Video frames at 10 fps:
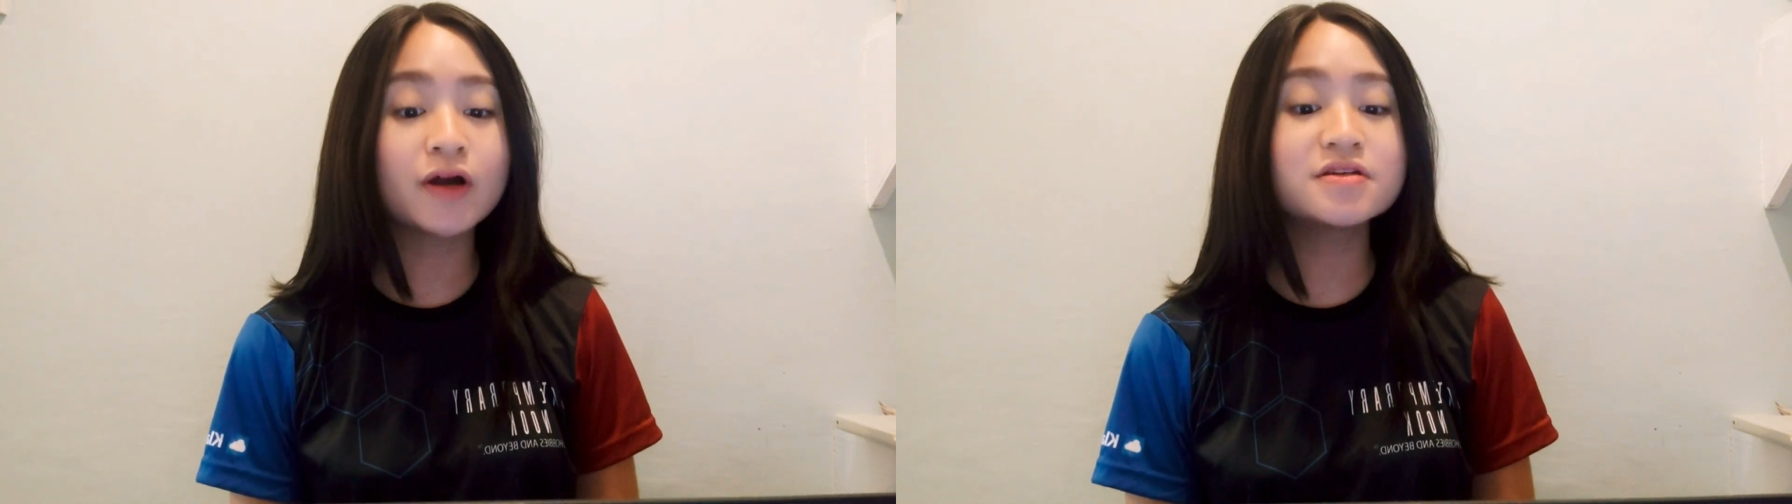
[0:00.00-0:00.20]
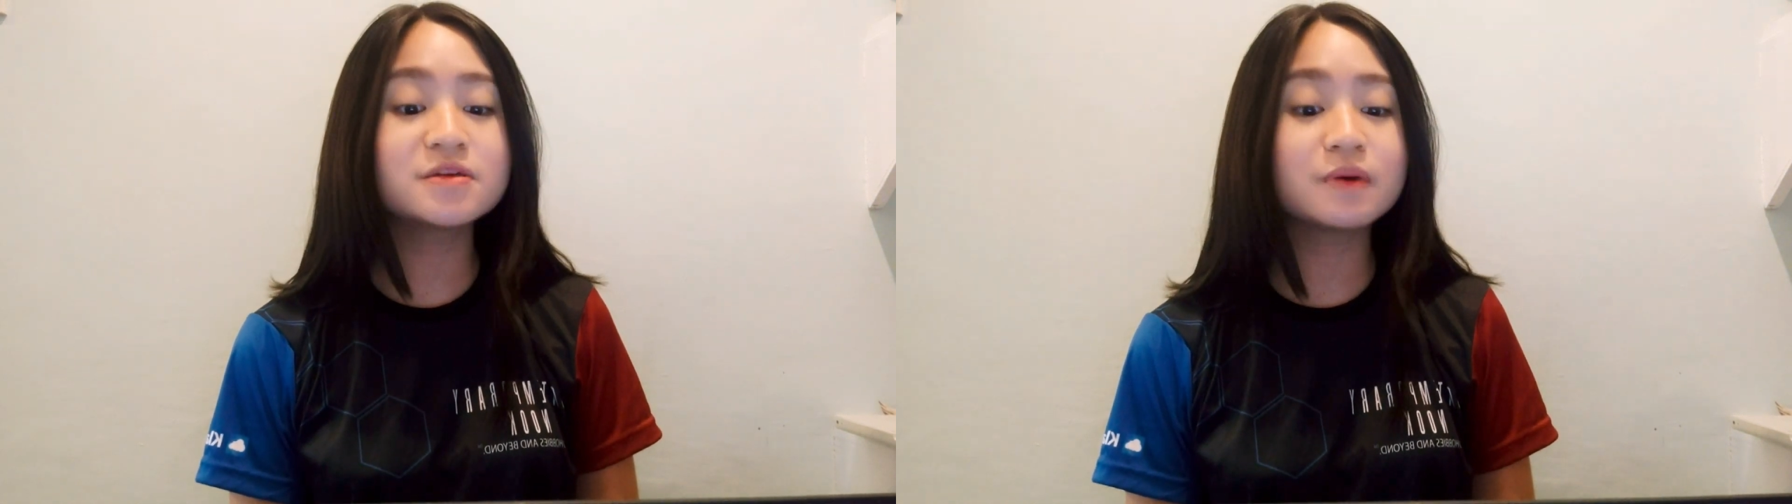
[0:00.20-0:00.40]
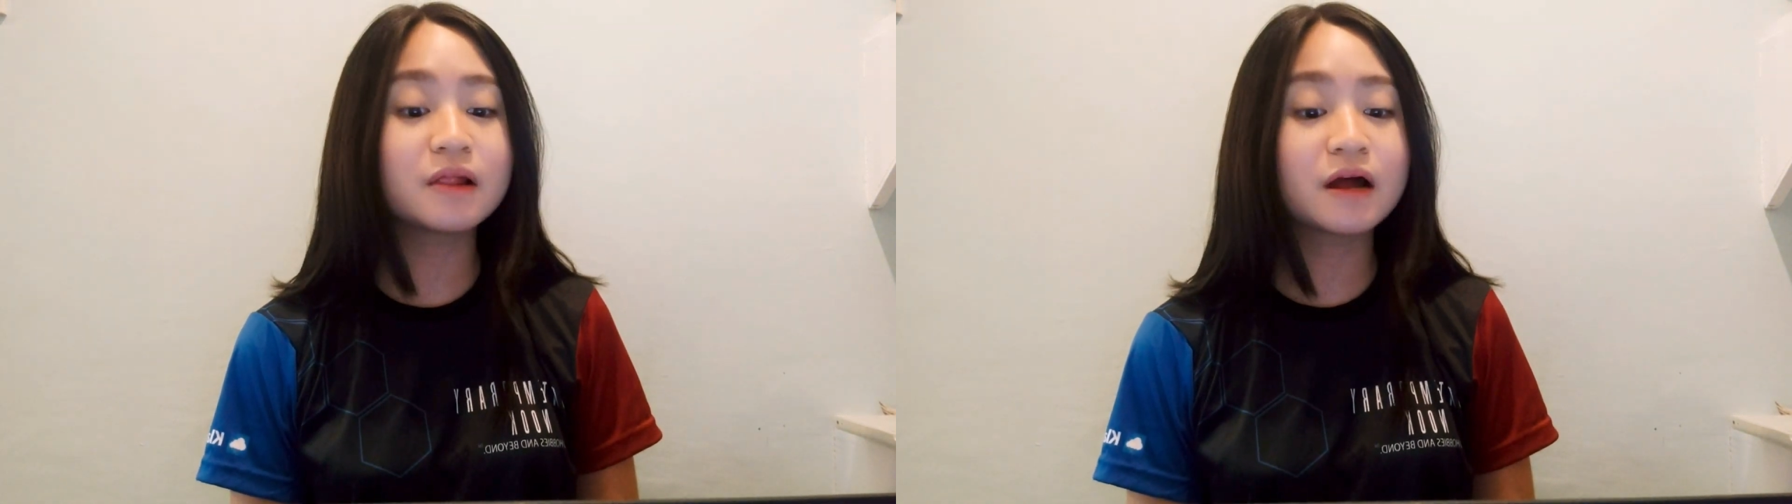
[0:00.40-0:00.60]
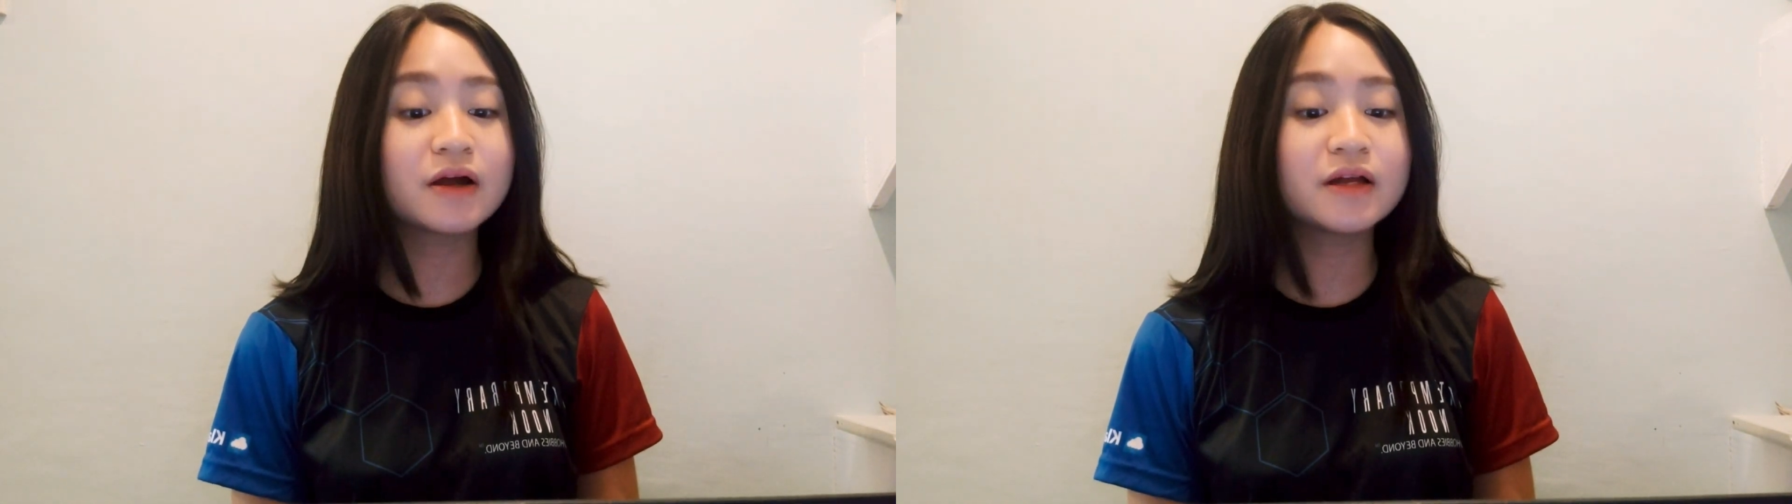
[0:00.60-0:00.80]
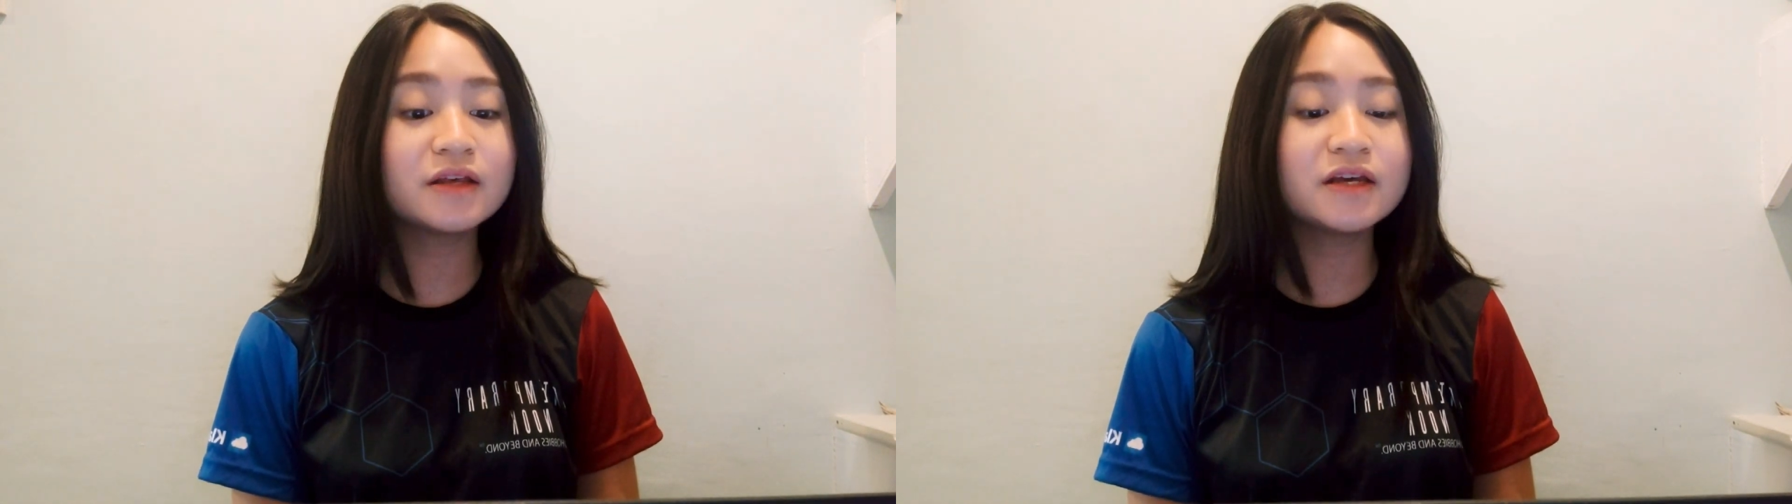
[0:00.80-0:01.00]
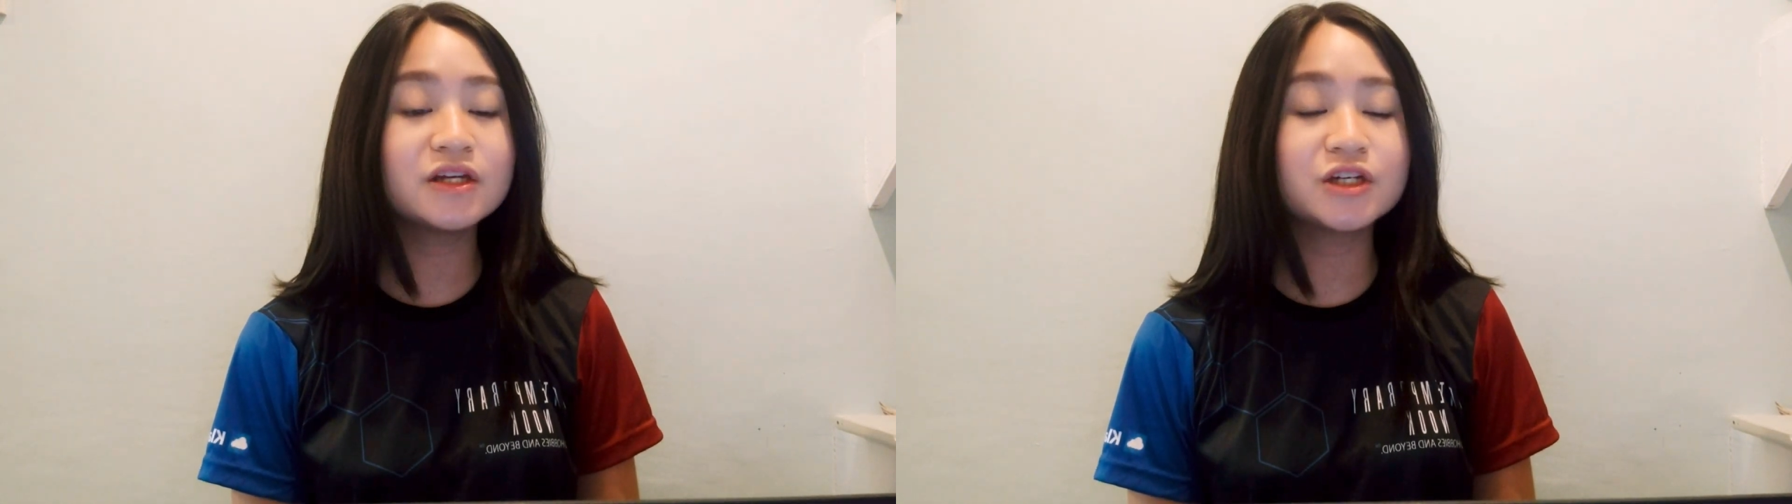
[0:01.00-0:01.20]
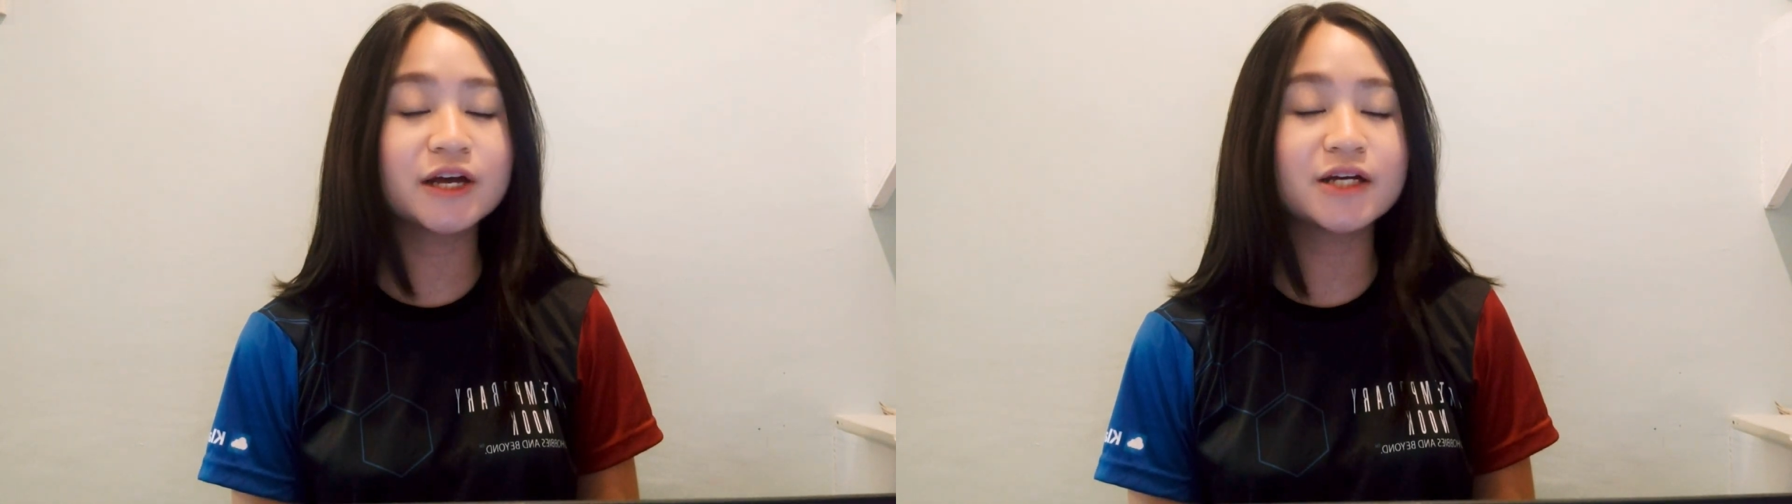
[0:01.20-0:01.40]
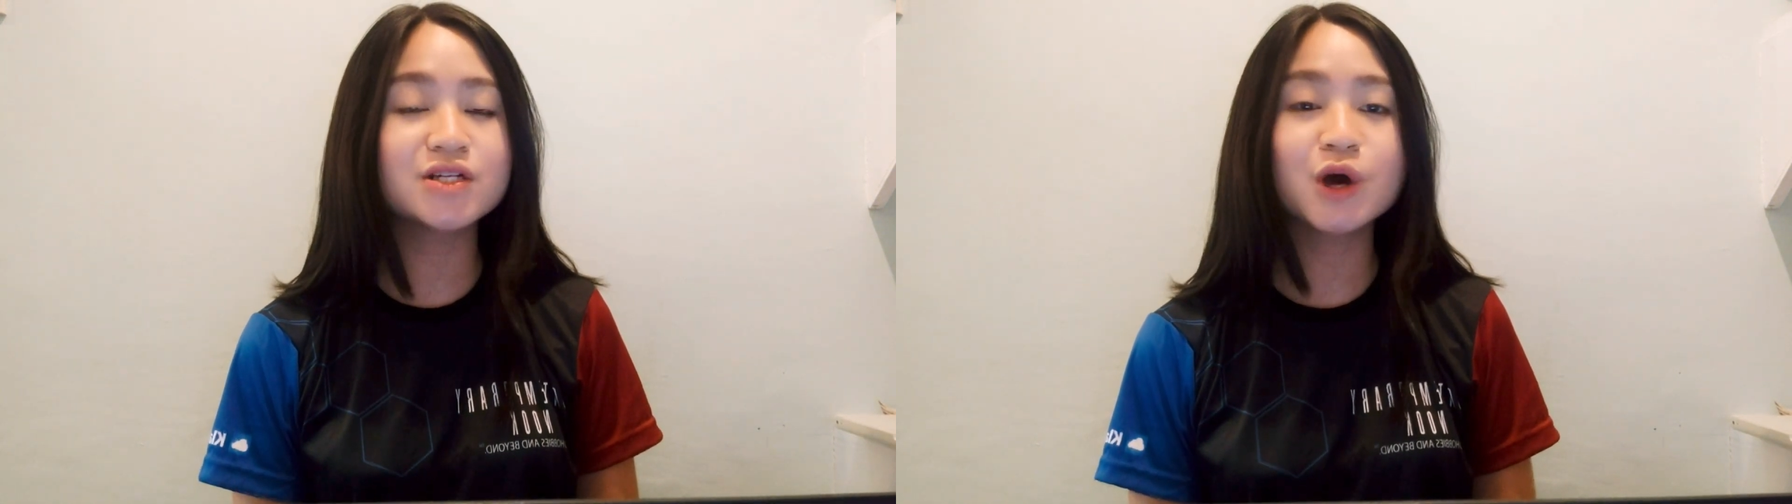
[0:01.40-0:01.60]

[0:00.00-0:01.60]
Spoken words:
similarity it shares